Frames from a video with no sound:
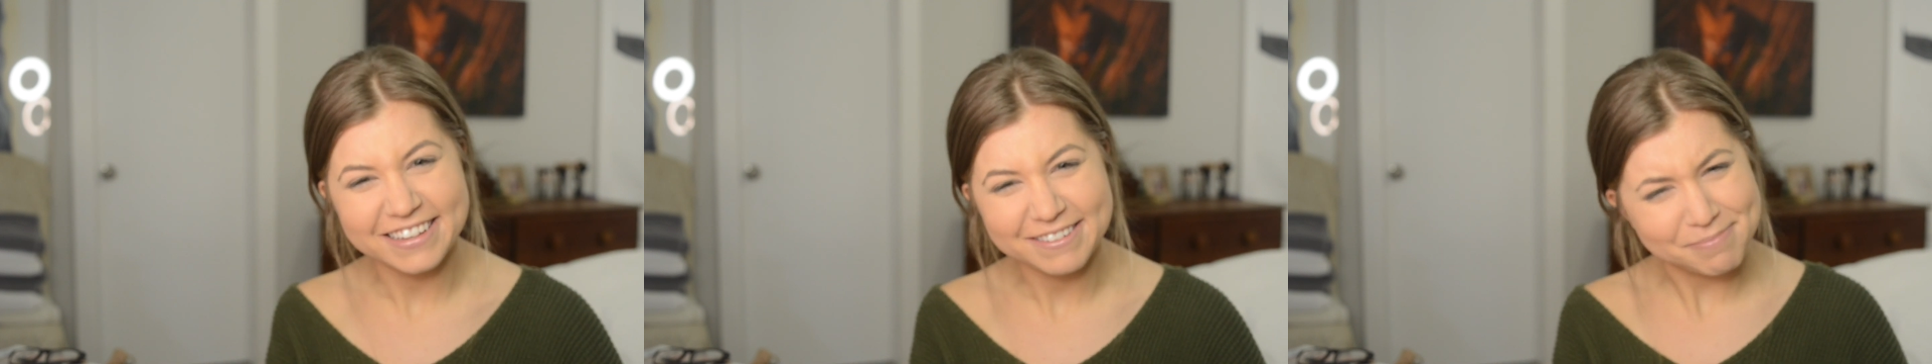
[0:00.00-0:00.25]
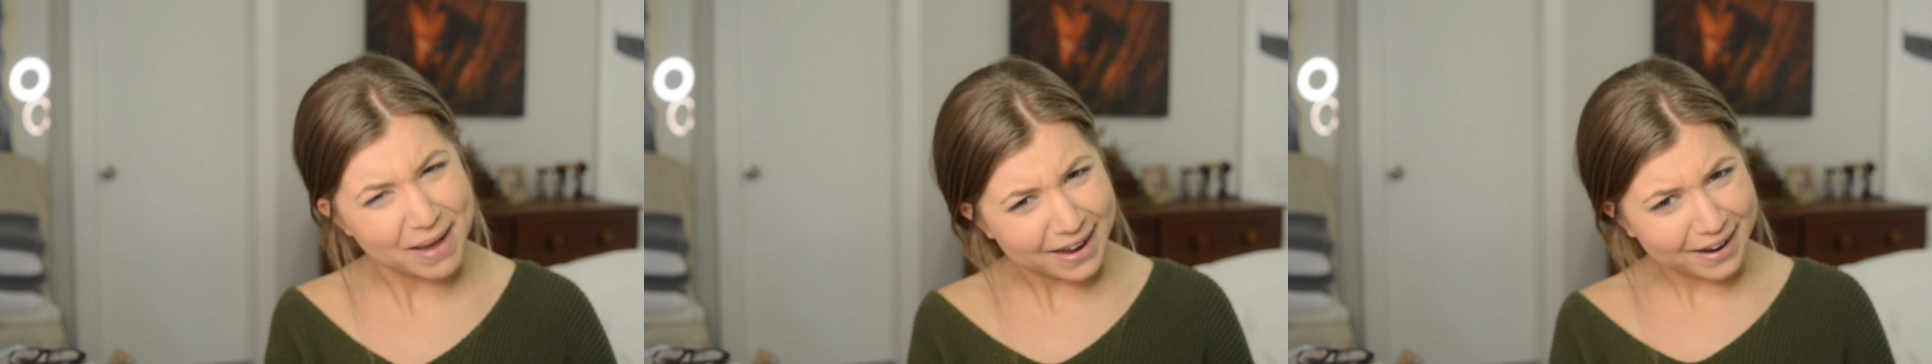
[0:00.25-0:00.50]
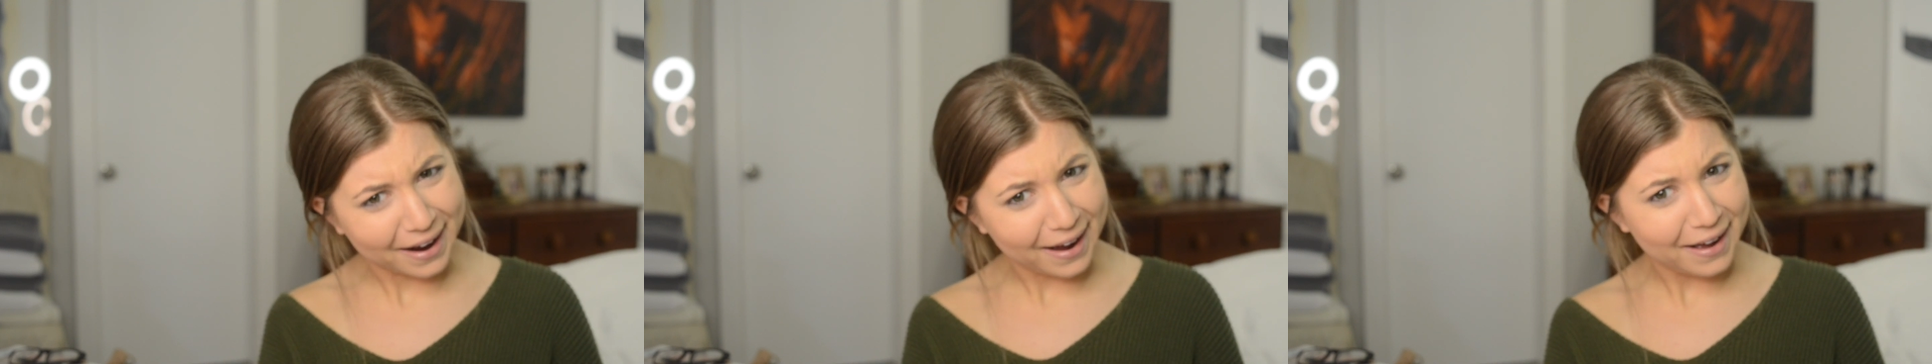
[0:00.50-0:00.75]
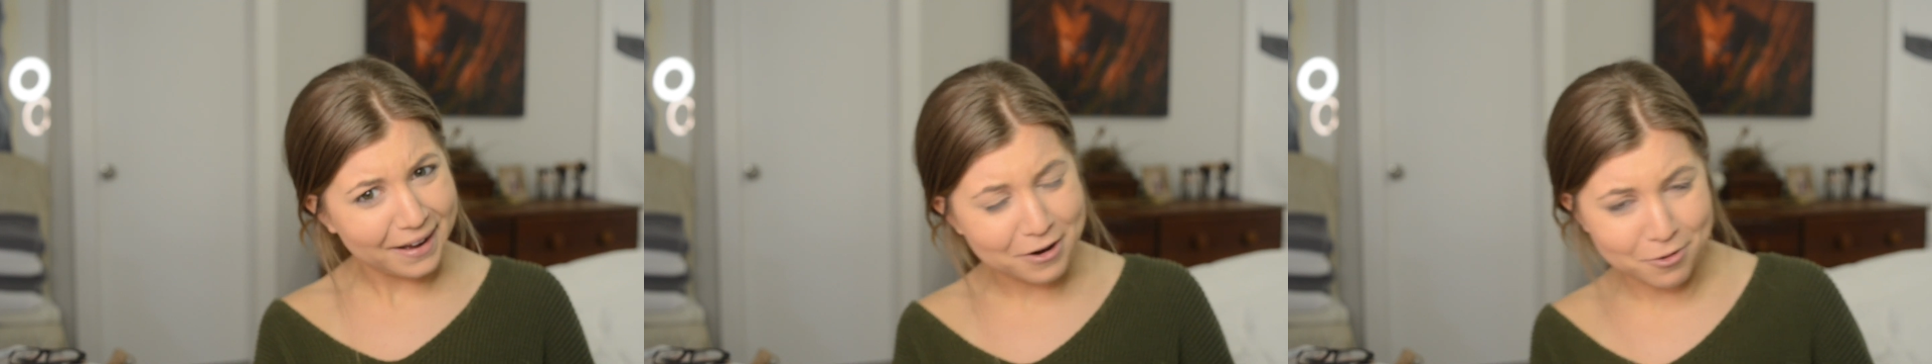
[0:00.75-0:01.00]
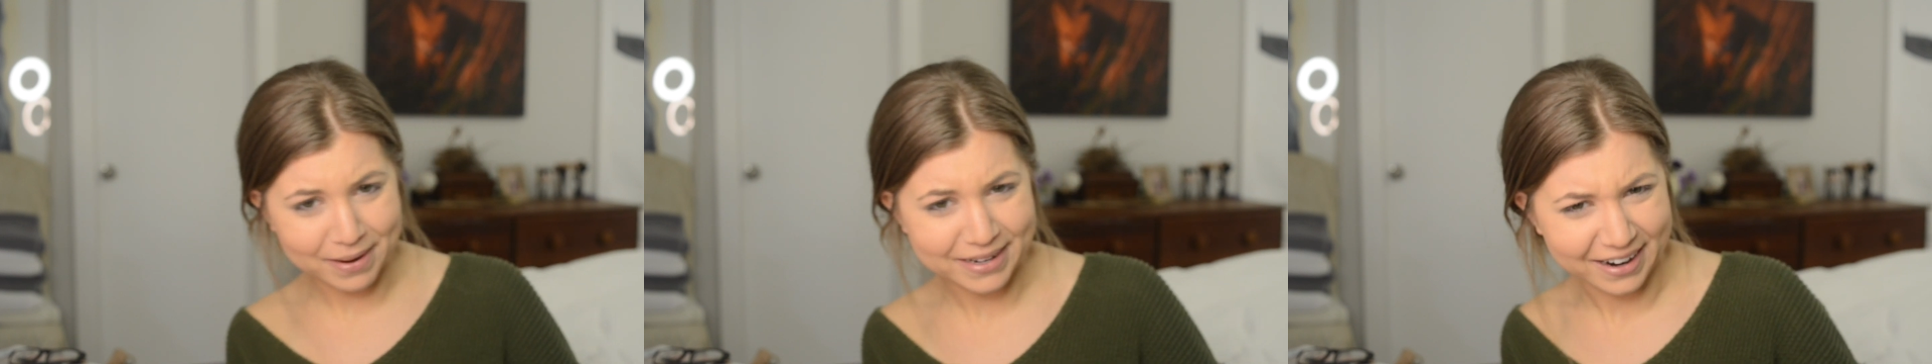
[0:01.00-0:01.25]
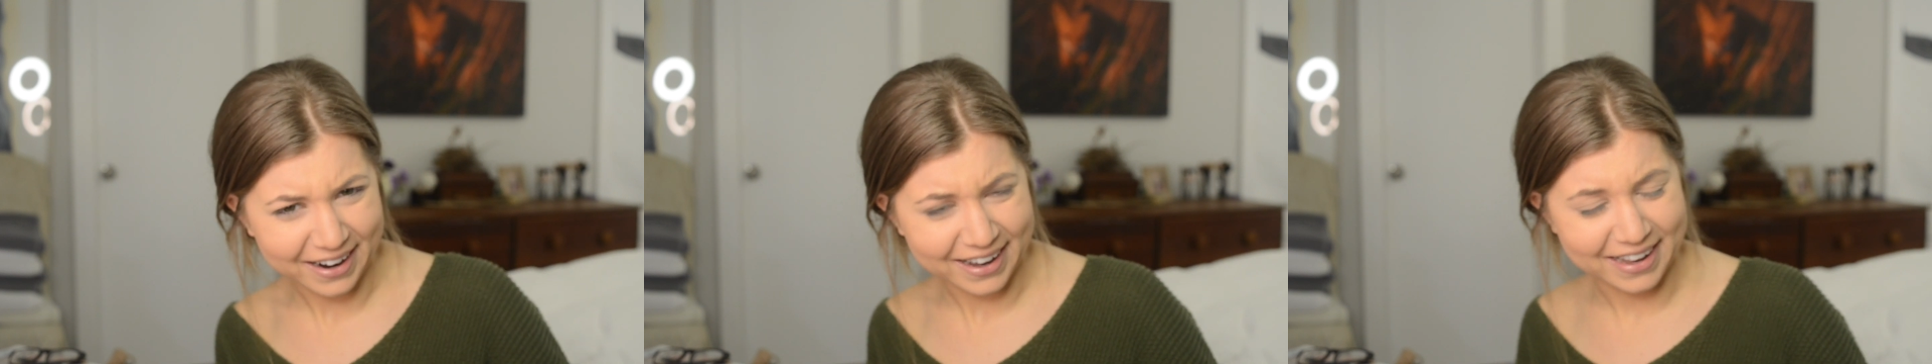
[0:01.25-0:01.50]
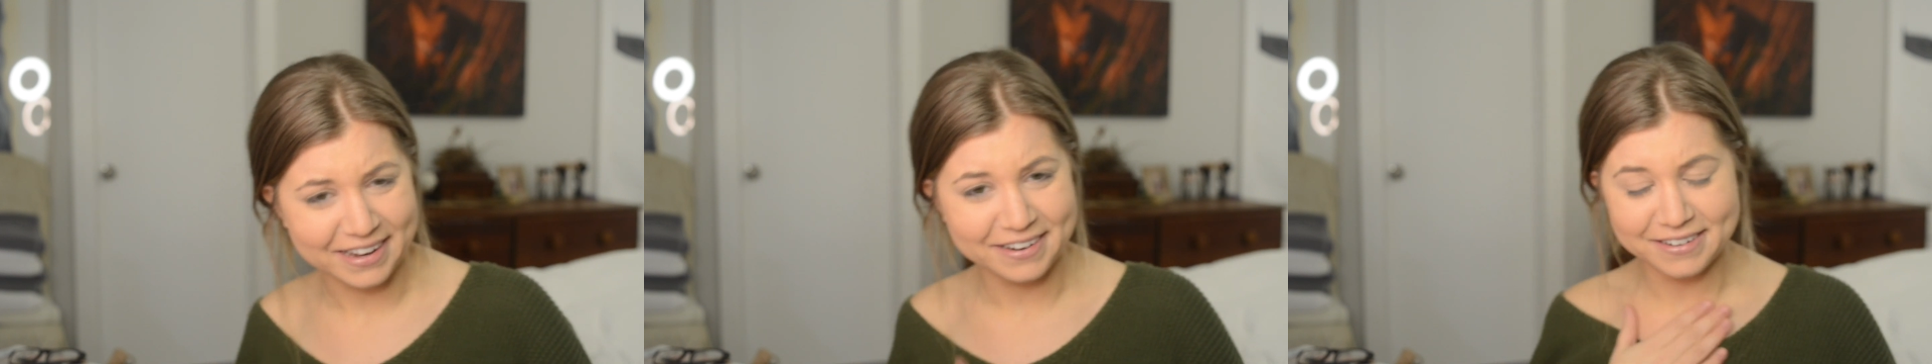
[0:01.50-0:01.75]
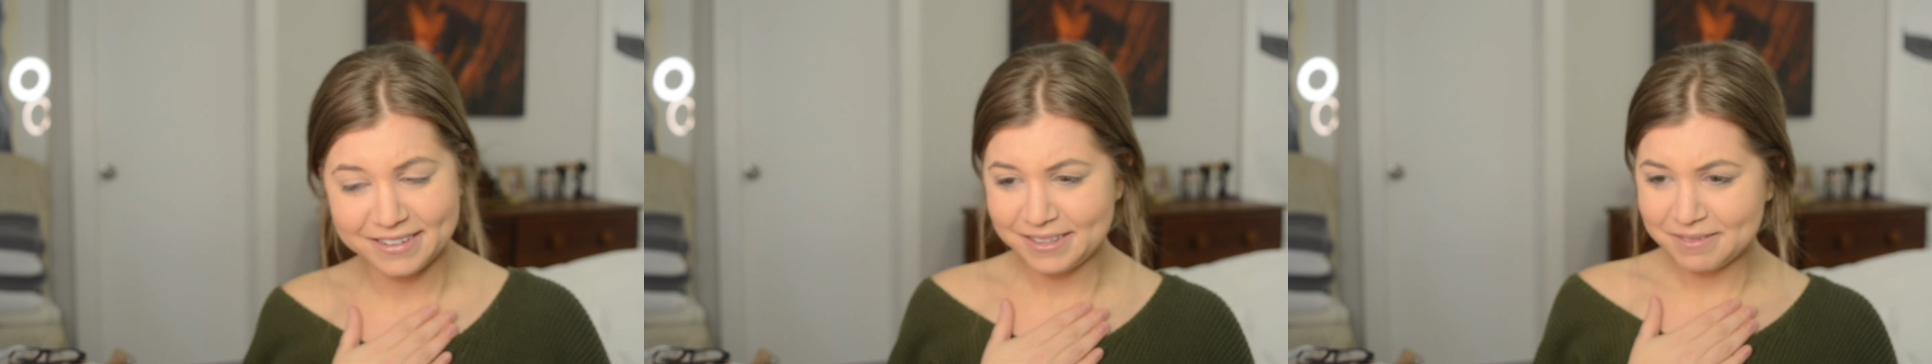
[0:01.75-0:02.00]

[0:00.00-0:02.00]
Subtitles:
Becca, oh my god.